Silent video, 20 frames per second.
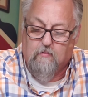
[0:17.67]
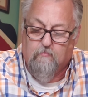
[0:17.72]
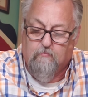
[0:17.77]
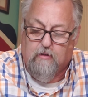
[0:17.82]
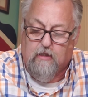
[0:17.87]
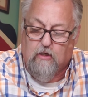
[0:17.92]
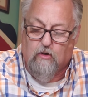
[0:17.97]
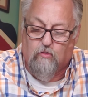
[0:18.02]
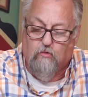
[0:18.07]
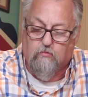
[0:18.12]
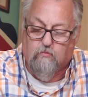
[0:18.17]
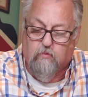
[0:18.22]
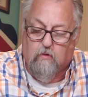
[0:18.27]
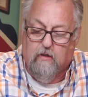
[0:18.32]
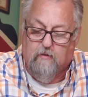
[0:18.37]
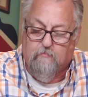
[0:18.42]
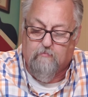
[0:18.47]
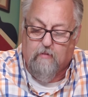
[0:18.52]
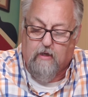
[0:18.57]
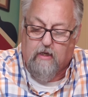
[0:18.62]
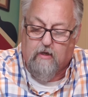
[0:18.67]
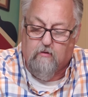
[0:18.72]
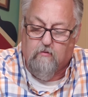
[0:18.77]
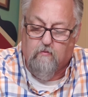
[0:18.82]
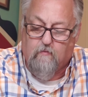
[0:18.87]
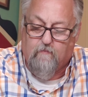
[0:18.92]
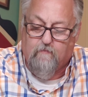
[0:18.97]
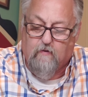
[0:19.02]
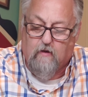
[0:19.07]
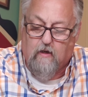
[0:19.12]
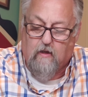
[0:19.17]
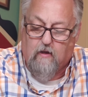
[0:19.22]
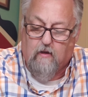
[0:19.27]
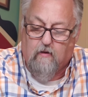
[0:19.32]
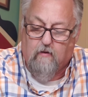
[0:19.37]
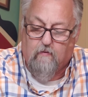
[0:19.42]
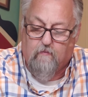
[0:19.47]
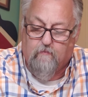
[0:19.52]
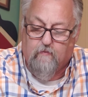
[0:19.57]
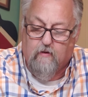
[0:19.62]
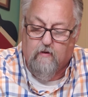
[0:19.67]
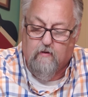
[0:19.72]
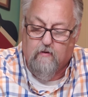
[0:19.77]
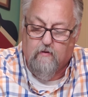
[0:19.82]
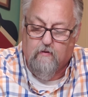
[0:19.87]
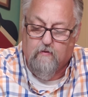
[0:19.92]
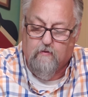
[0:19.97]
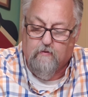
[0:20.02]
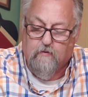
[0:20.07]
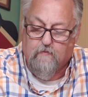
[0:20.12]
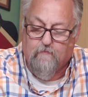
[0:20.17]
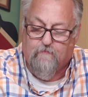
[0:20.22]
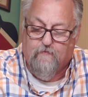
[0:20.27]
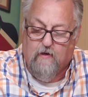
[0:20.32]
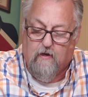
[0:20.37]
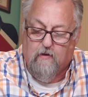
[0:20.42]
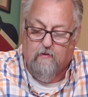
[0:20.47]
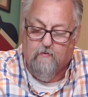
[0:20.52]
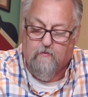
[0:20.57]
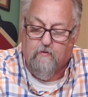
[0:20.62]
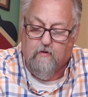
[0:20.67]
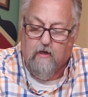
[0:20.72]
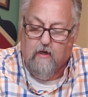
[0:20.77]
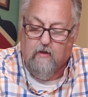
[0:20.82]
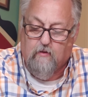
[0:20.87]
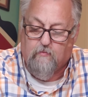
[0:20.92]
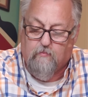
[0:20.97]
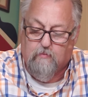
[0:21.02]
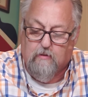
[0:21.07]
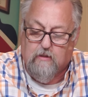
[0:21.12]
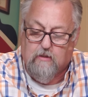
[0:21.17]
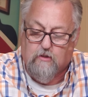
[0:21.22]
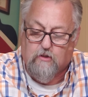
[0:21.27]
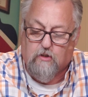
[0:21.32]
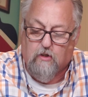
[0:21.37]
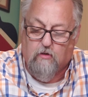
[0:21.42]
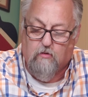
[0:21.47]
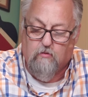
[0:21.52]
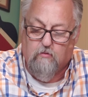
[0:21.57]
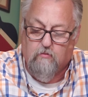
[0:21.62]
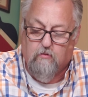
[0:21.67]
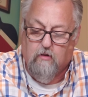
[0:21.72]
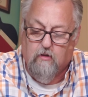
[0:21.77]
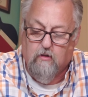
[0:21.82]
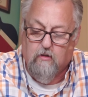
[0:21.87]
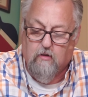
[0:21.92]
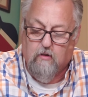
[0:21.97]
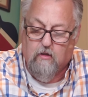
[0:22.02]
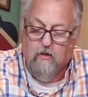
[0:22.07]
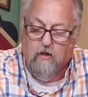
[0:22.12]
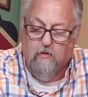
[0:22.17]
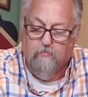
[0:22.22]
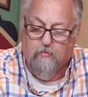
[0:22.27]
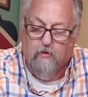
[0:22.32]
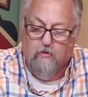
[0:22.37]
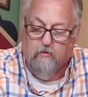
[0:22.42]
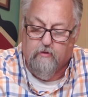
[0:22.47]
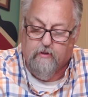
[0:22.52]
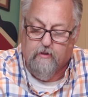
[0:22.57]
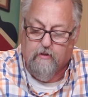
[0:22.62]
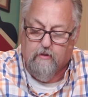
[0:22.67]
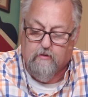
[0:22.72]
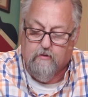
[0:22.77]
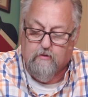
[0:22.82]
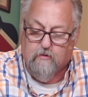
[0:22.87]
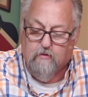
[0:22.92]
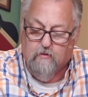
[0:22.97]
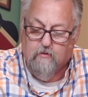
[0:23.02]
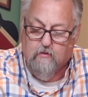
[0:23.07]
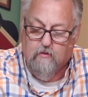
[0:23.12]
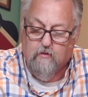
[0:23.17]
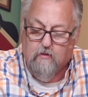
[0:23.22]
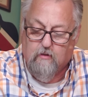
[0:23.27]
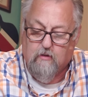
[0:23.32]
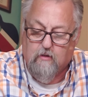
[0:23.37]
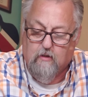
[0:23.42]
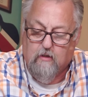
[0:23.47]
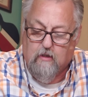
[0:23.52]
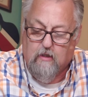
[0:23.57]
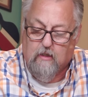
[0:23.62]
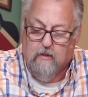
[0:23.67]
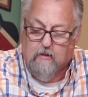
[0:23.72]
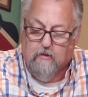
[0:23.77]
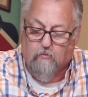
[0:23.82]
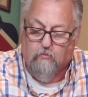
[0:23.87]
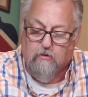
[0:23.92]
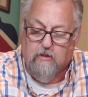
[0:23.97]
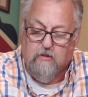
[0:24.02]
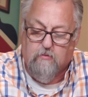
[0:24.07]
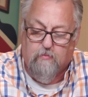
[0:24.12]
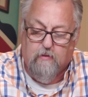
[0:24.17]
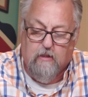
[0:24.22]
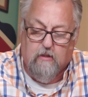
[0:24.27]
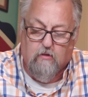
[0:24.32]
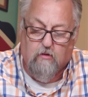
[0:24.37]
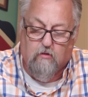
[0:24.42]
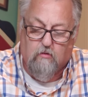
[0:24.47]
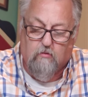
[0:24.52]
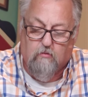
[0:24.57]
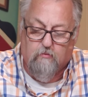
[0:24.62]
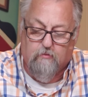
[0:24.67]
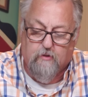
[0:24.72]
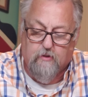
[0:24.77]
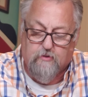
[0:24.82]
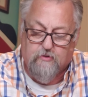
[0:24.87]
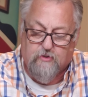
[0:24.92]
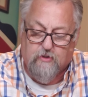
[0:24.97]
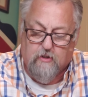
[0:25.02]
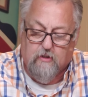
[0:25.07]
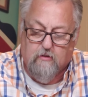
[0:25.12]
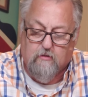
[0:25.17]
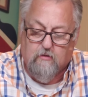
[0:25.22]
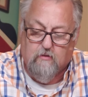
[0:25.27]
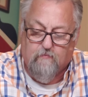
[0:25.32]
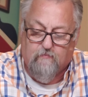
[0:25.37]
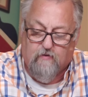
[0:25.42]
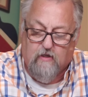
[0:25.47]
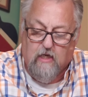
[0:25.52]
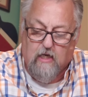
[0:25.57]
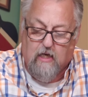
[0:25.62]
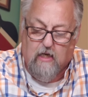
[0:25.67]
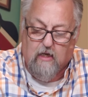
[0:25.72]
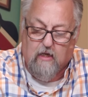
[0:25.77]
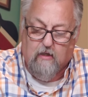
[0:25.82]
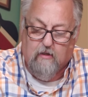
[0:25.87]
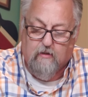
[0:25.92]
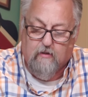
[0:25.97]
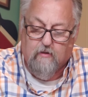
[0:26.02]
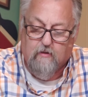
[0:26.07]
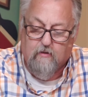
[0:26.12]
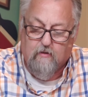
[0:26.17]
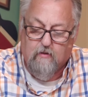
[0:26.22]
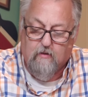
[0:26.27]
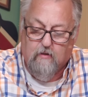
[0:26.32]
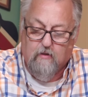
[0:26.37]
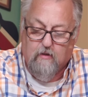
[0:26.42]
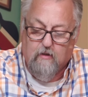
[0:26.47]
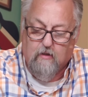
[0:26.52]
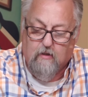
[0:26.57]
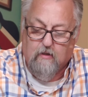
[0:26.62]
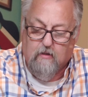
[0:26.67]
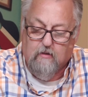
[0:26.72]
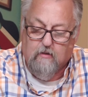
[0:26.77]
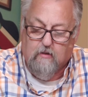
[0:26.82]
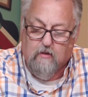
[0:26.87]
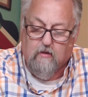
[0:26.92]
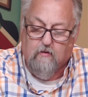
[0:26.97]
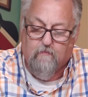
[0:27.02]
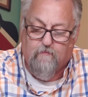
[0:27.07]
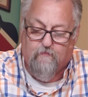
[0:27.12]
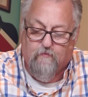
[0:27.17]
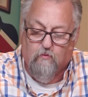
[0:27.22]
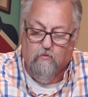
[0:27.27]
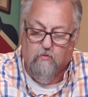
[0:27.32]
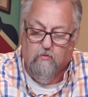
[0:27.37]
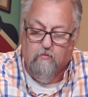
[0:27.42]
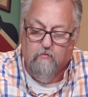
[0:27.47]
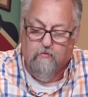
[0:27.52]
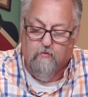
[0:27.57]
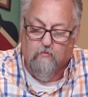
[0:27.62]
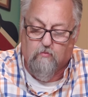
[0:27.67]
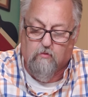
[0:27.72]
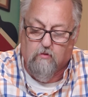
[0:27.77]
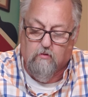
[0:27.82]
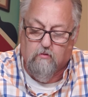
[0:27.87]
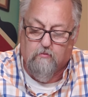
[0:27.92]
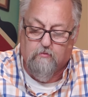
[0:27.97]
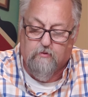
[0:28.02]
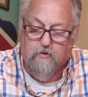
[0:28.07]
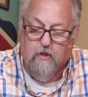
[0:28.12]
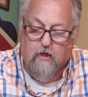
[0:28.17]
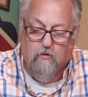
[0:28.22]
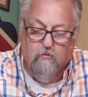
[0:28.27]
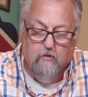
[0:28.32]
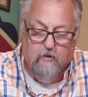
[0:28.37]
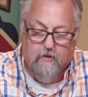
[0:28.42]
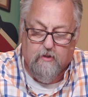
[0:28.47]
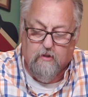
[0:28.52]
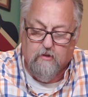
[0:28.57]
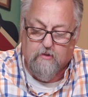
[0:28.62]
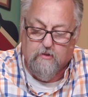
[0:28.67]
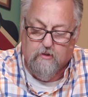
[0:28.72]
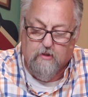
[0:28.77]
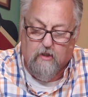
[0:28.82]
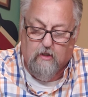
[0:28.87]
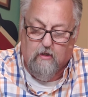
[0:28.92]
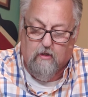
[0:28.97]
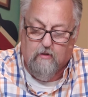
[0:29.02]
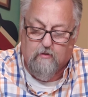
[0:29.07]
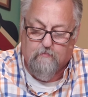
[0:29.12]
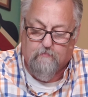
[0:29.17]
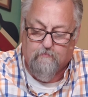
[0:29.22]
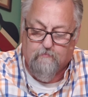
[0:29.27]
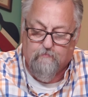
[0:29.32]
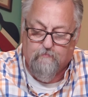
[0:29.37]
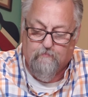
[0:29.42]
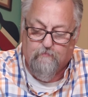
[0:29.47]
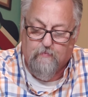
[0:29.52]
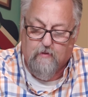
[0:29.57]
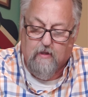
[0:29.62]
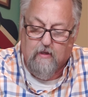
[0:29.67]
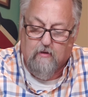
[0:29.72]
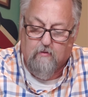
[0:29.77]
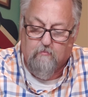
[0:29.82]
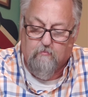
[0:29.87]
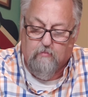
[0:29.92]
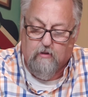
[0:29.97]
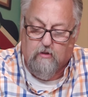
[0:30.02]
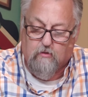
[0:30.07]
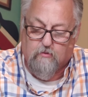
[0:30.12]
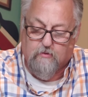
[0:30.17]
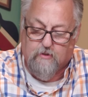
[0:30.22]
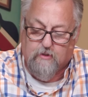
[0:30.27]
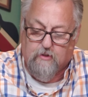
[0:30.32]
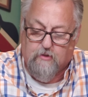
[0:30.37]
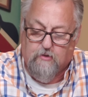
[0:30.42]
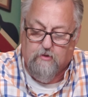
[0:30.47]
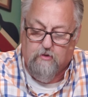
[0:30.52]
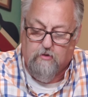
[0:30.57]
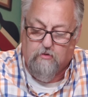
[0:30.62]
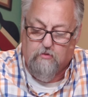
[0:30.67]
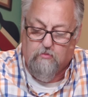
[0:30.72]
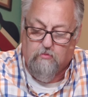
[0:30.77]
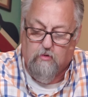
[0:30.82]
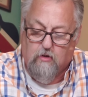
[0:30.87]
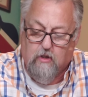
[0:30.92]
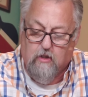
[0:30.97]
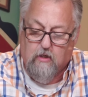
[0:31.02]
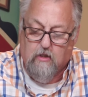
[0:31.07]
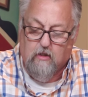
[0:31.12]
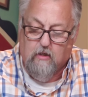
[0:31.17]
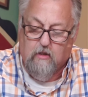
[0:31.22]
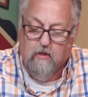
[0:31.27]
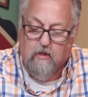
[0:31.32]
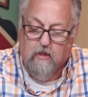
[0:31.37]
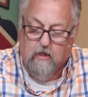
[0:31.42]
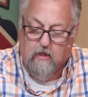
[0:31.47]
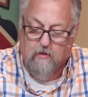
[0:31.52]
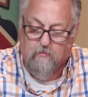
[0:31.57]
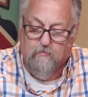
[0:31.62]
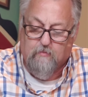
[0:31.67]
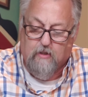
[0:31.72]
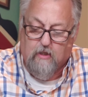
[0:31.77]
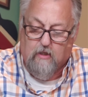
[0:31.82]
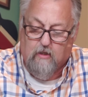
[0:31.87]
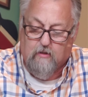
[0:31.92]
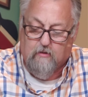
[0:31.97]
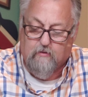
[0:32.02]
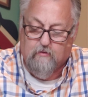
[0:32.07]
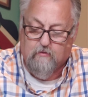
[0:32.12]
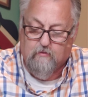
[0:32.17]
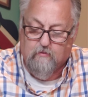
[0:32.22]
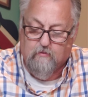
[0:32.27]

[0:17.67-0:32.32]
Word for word: Behold, what manner of love the Father hath bestowed upon us, that we should be called the sons of God. Therefore, the world knoweth us not, because it knew him not.